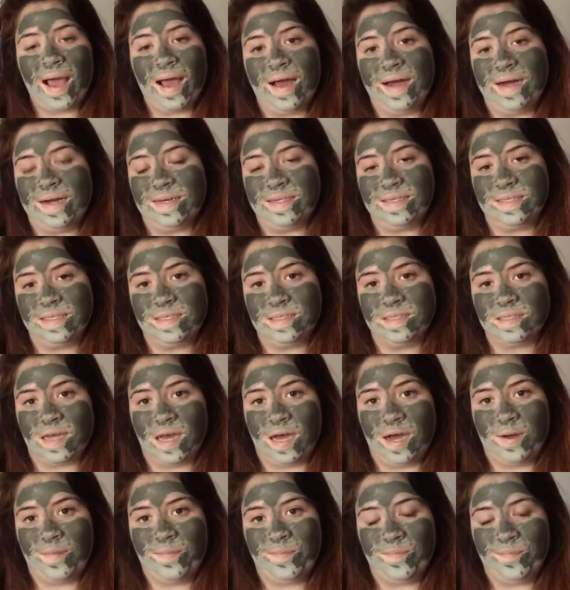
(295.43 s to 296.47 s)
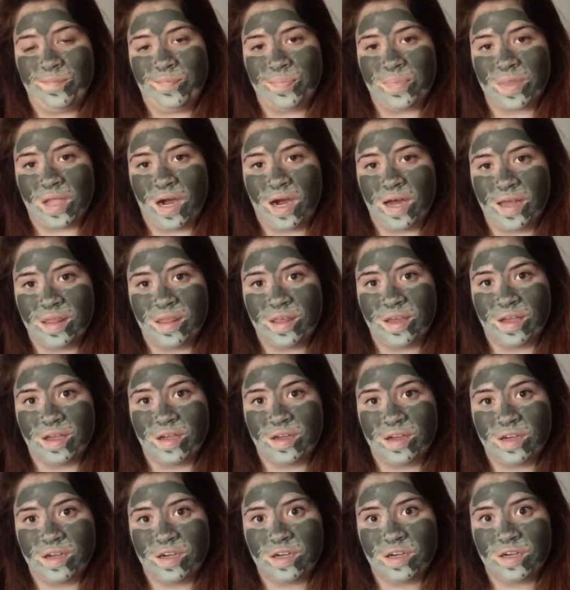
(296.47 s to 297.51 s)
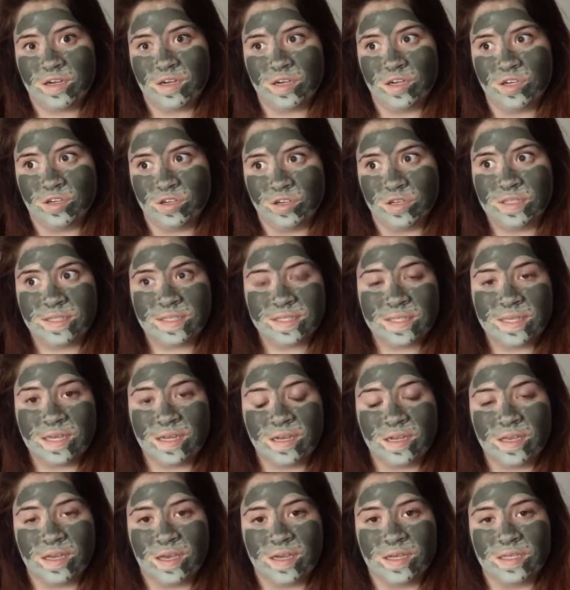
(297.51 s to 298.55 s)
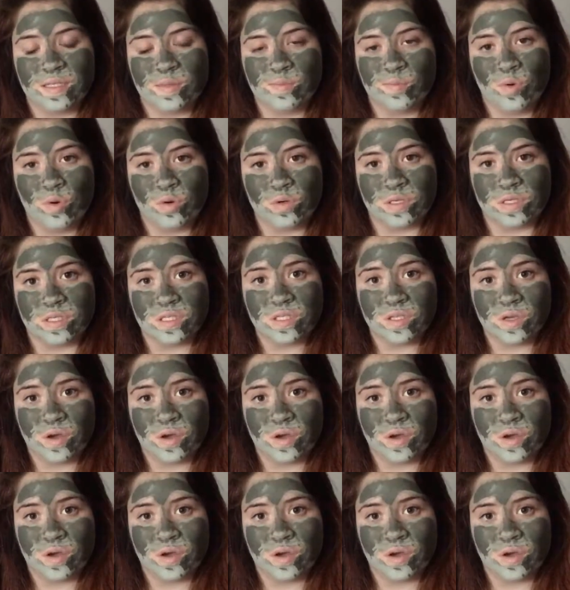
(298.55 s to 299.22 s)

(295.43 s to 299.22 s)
And I think good skincare is important.